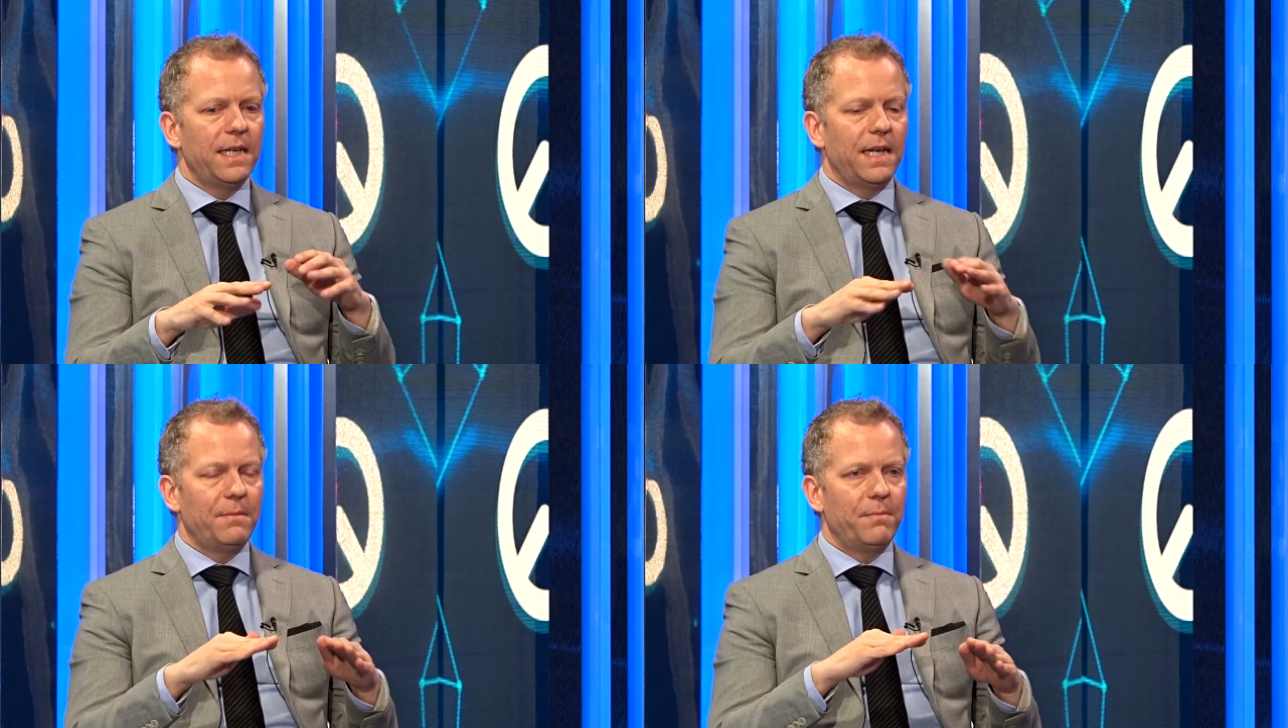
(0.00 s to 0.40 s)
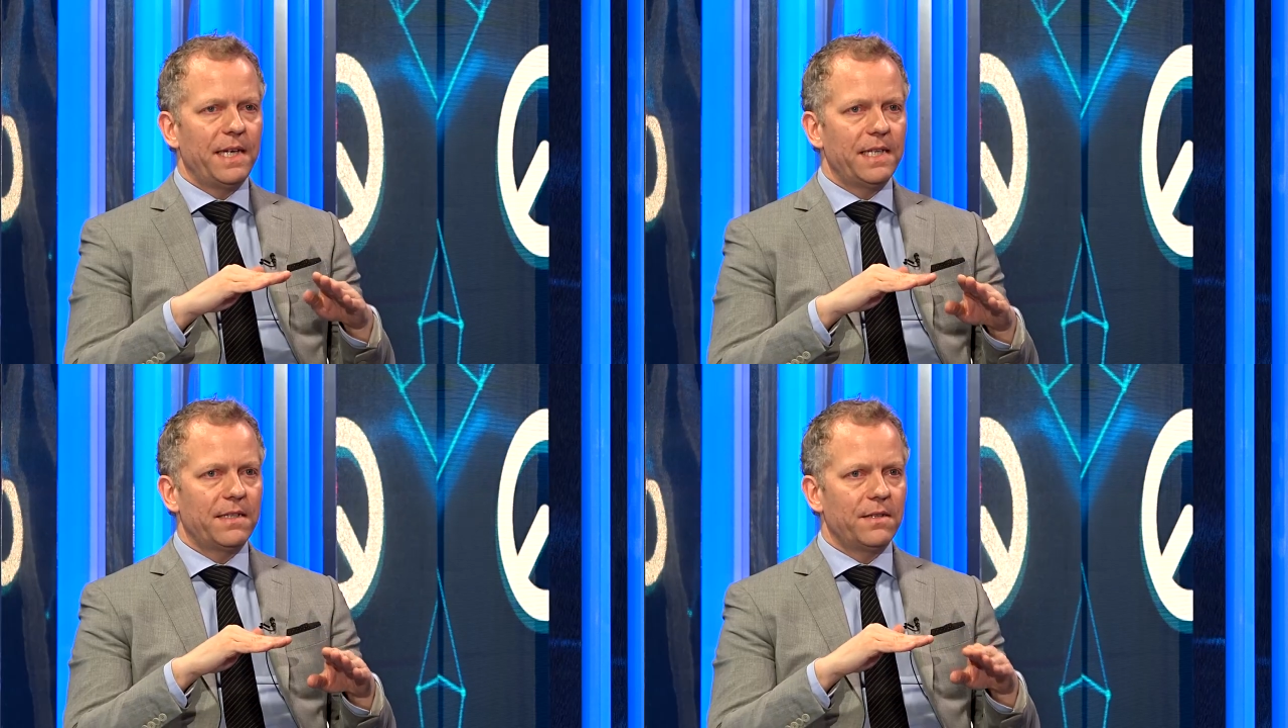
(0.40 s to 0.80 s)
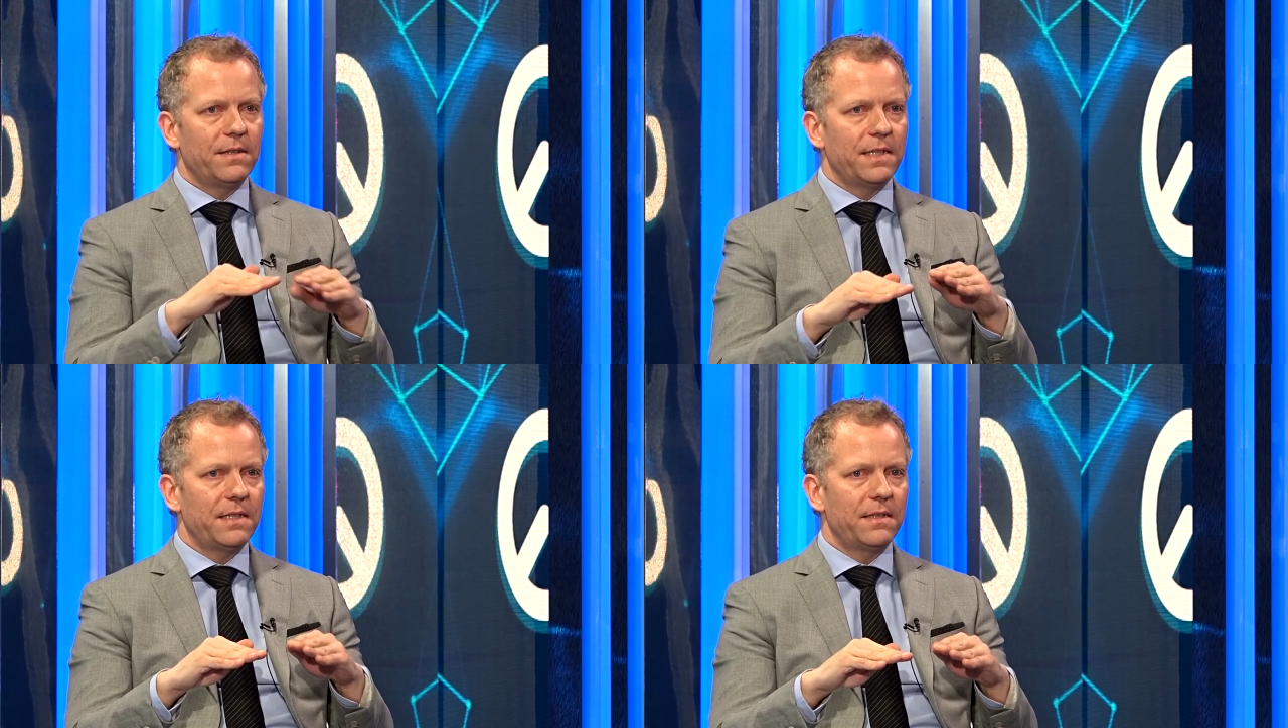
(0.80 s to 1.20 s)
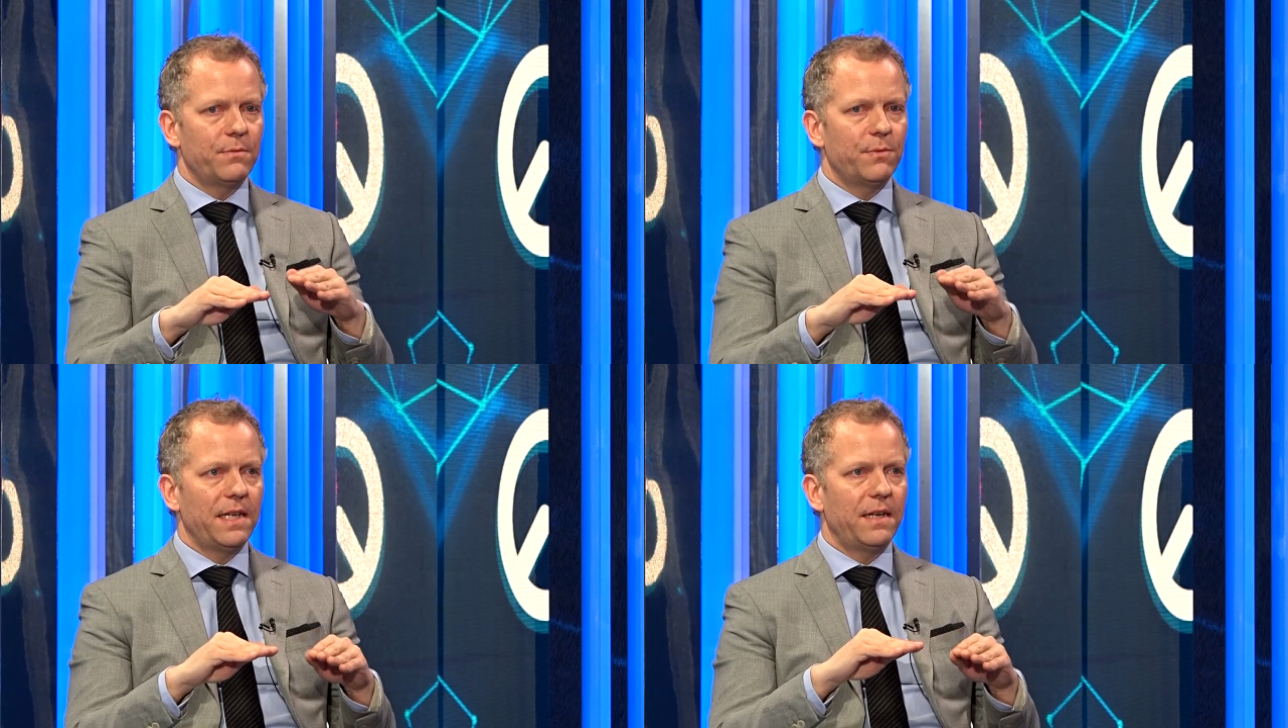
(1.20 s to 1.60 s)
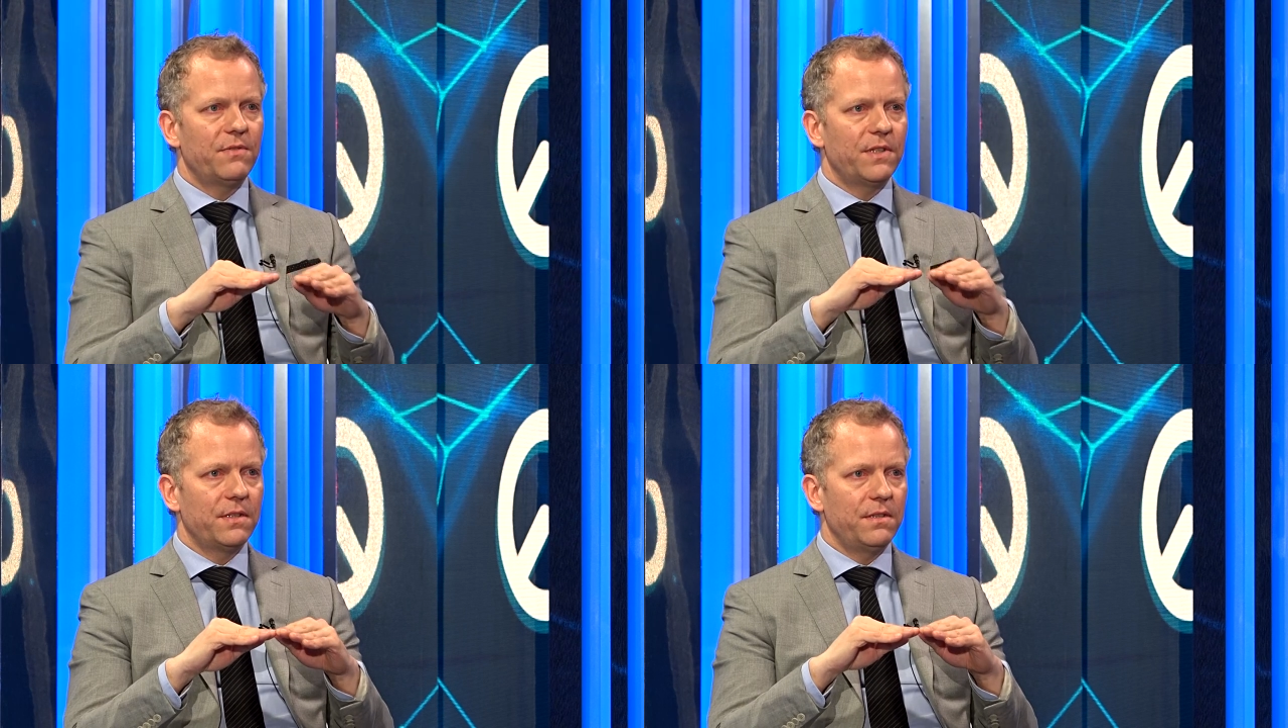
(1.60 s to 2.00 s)
And based on this,
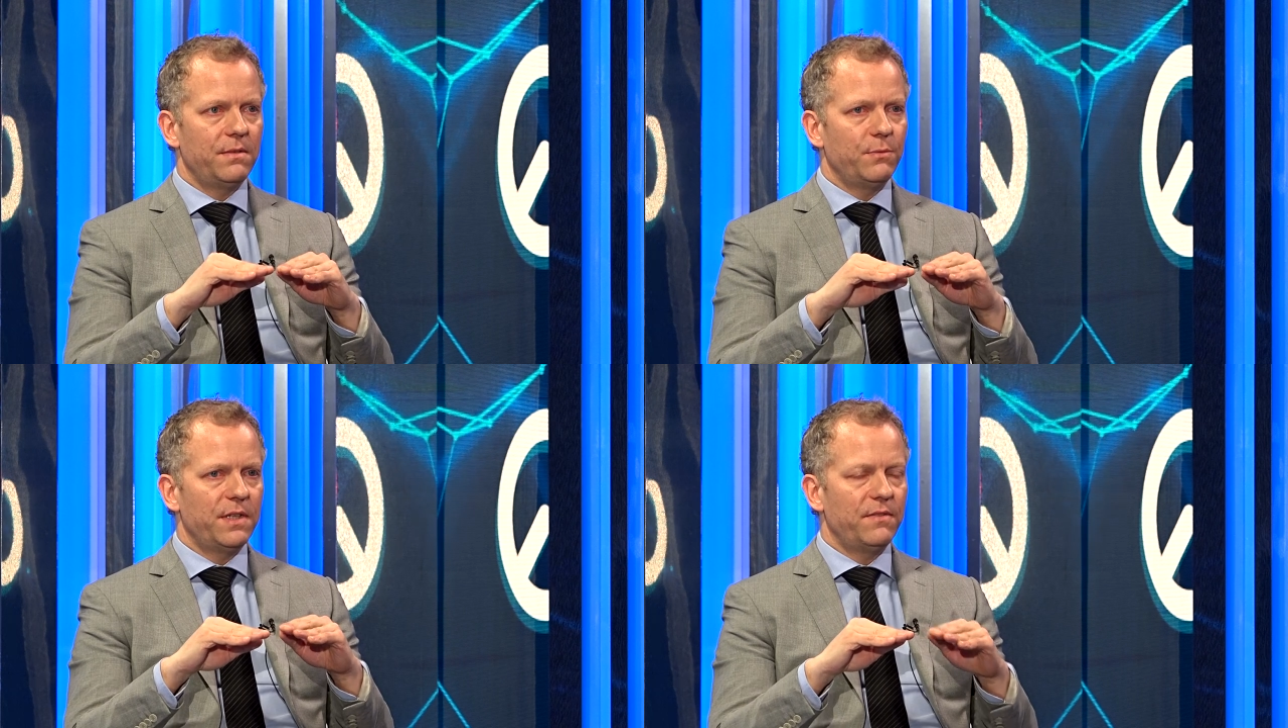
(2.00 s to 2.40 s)
we